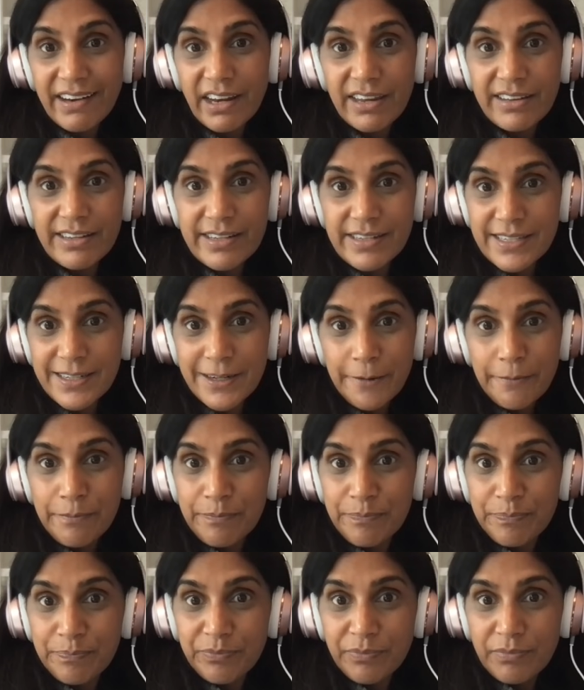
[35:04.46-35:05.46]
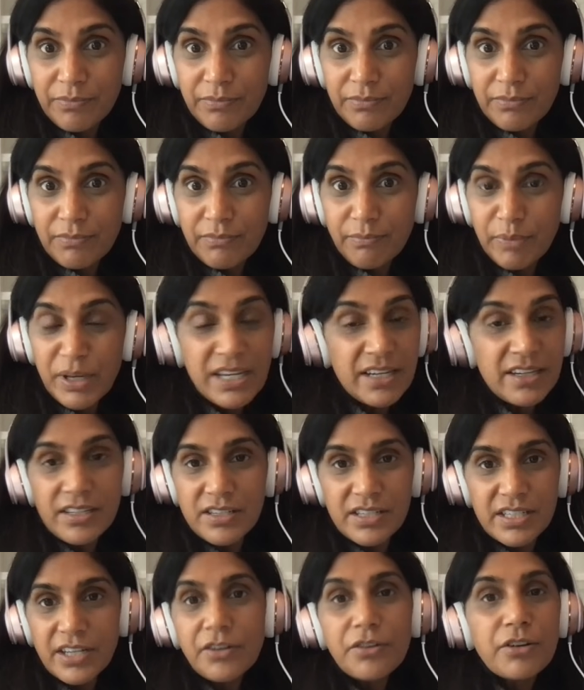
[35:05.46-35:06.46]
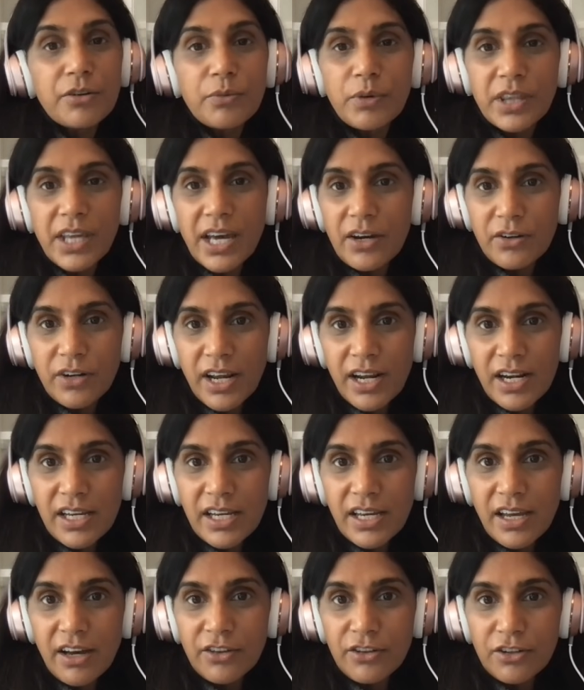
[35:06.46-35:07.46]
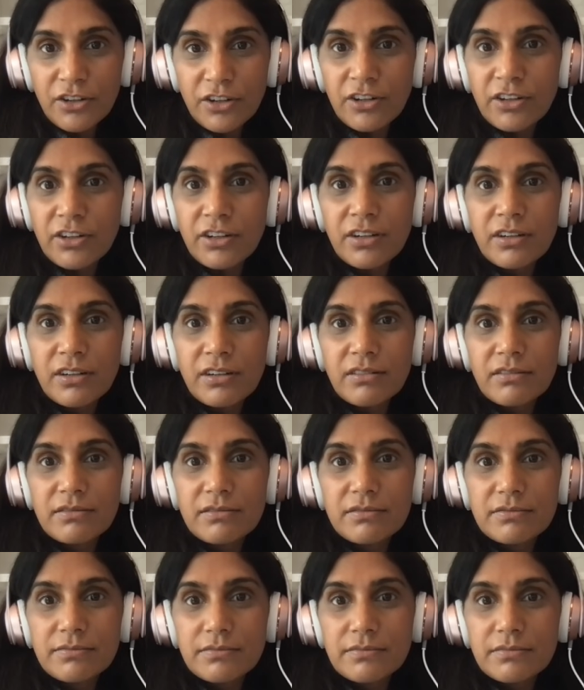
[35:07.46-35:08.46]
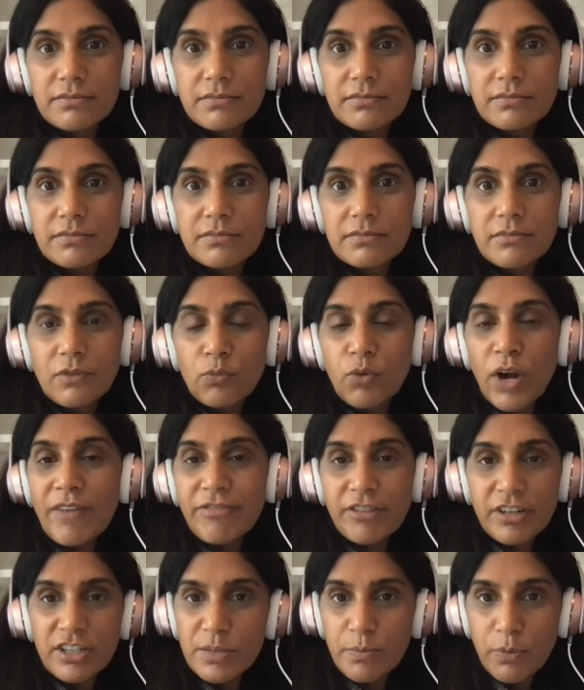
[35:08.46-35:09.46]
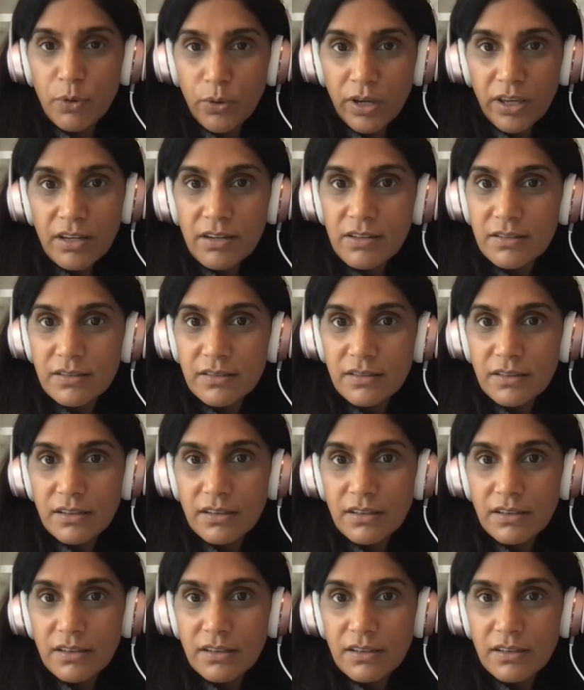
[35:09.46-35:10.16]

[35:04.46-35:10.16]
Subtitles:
it's being considered without any other reference point.